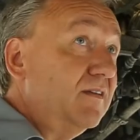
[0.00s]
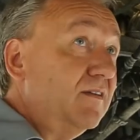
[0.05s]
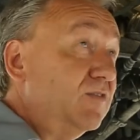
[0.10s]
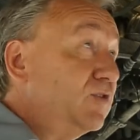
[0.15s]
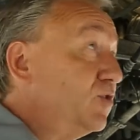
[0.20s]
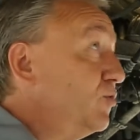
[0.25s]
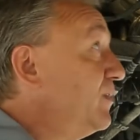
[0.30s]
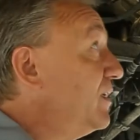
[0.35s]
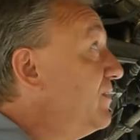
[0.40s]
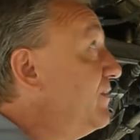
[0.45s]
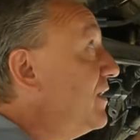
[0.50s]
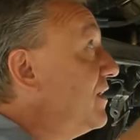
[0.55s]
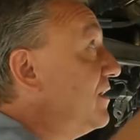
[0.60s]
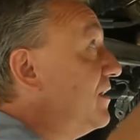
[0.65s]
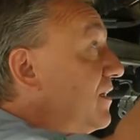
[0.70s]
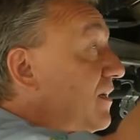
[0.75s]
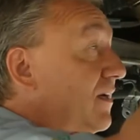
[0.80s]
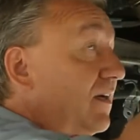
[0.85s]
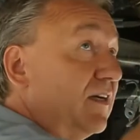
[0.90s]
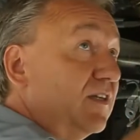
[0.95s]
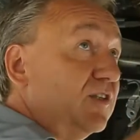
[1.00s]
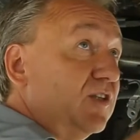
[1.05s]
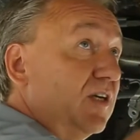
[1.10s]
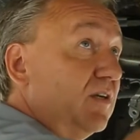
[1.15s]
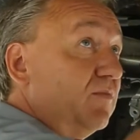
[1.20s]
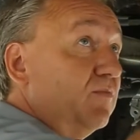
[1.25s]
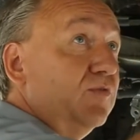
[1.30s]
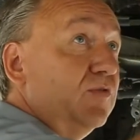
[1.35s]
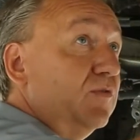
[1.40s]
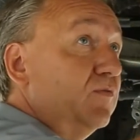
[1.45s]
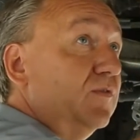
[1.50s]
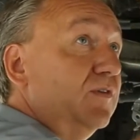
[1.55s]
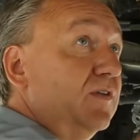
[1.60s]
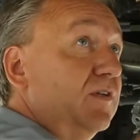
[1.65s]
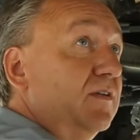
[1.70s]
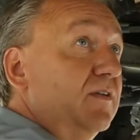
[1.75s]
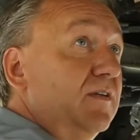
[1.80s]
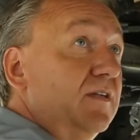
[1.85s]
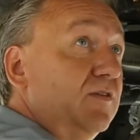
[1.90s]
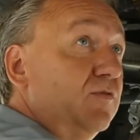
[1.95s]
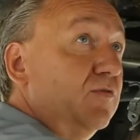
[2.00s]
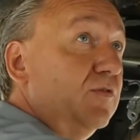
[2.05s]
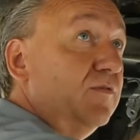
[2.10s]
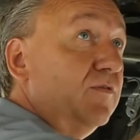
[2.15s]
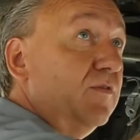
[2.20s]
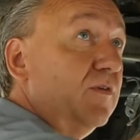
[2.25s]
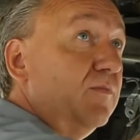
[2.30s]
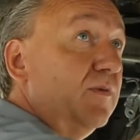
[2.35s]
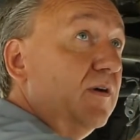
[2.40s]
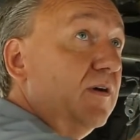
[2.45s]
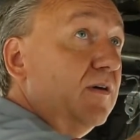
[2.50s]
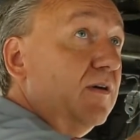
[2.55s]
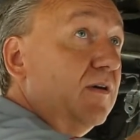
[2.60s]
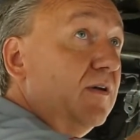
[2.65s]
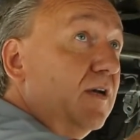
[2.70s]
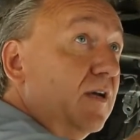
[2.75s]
we can't check the degree gauge. Therefore, the next